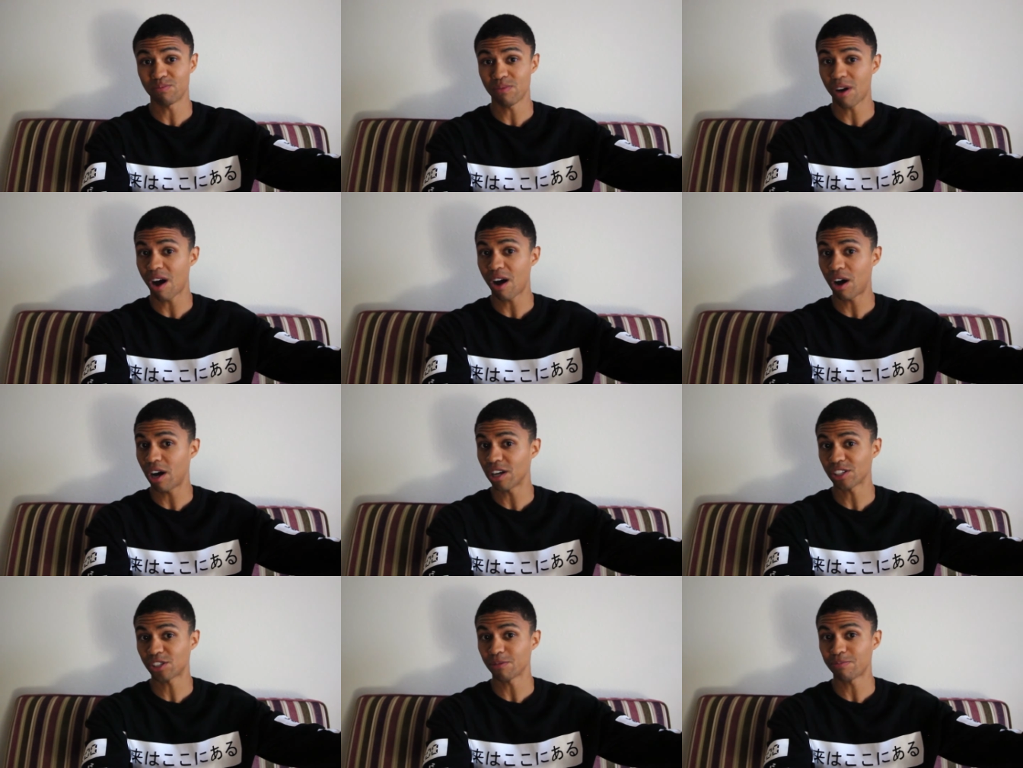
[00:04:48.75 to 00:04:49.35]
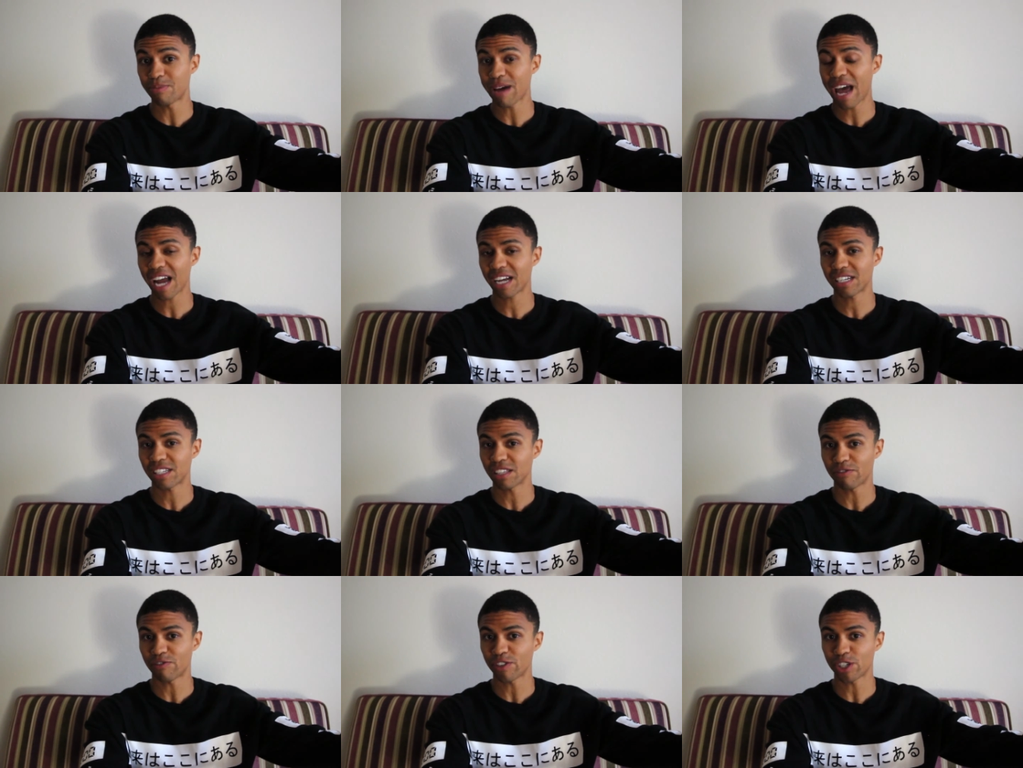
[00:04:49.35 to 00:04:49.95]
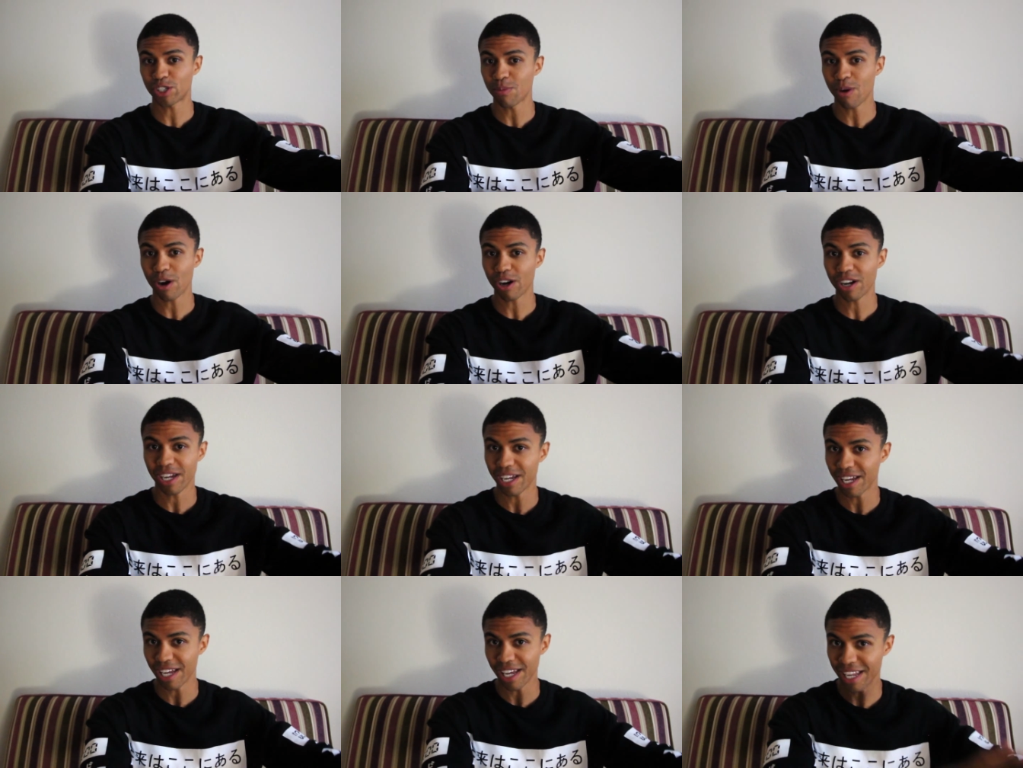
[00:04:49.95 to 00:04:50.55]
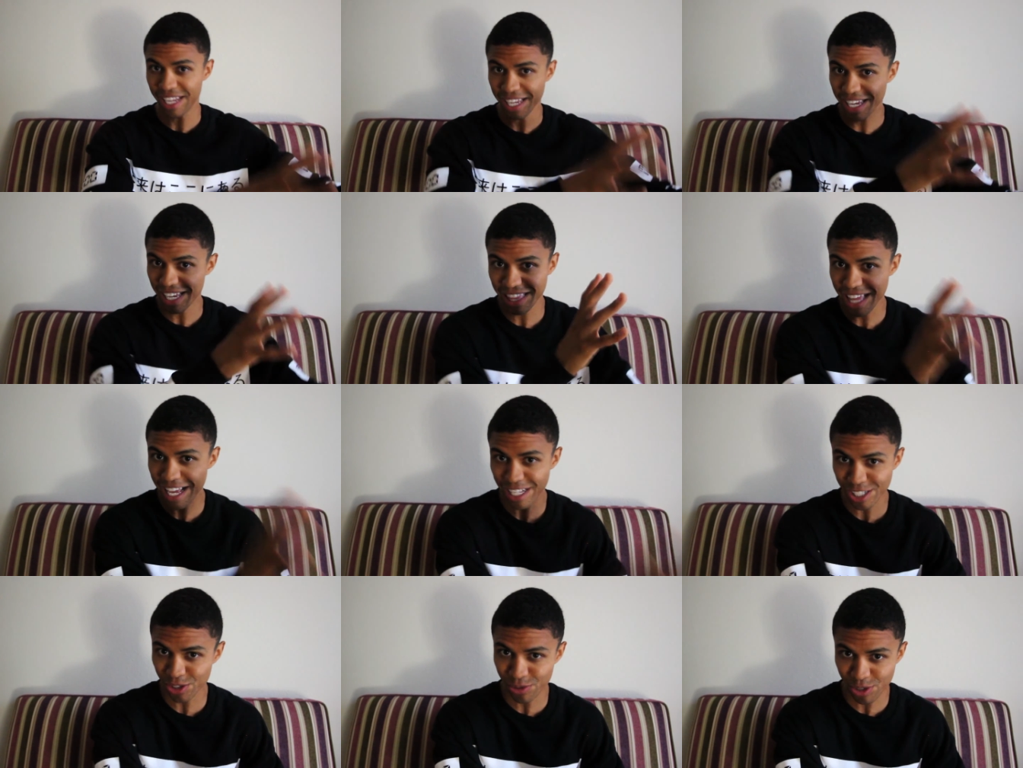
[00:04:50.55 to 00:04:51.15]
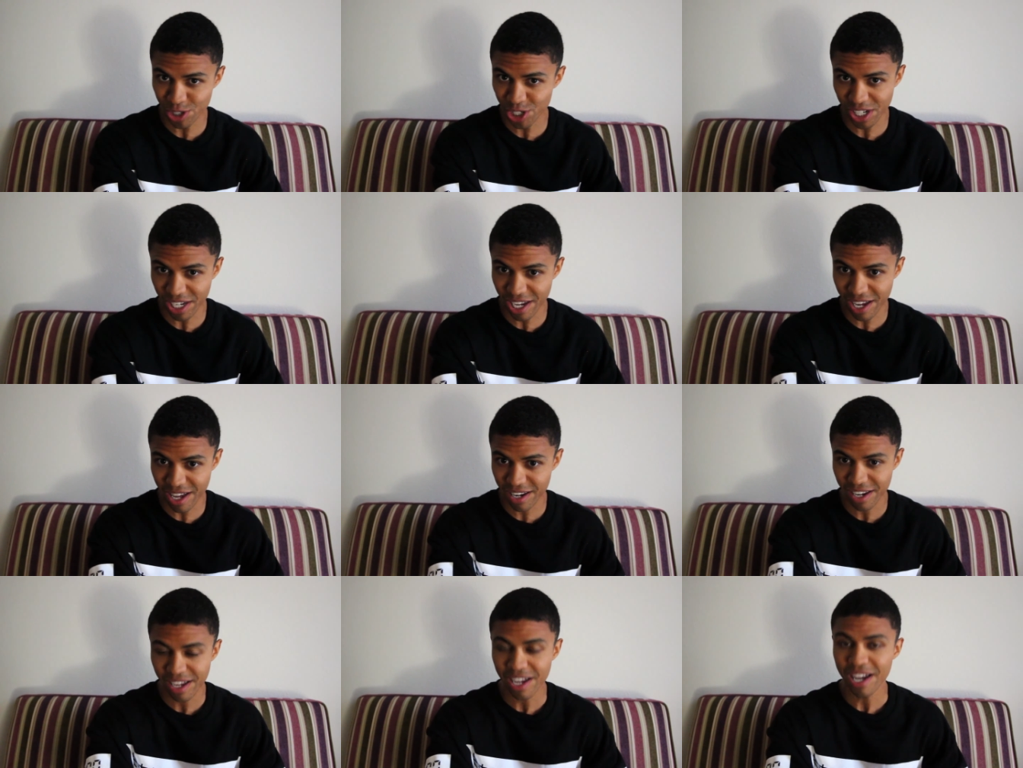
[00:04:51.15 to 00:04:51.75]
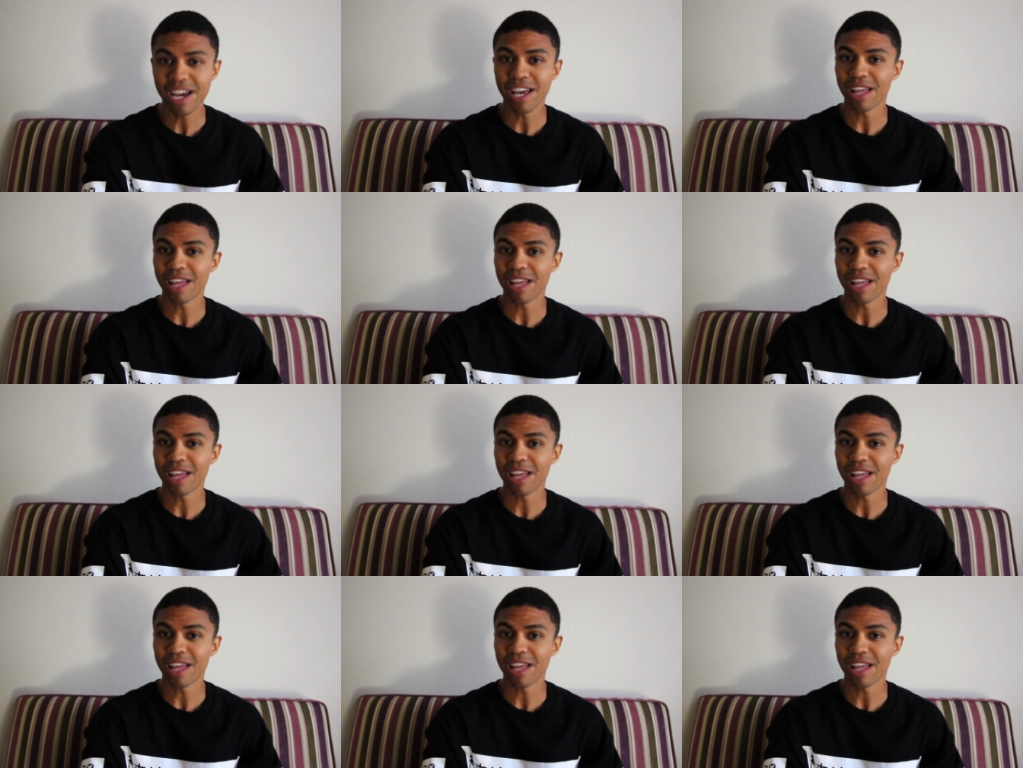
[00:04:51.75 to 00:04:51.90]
hustle back to the fish market and get that sushi again.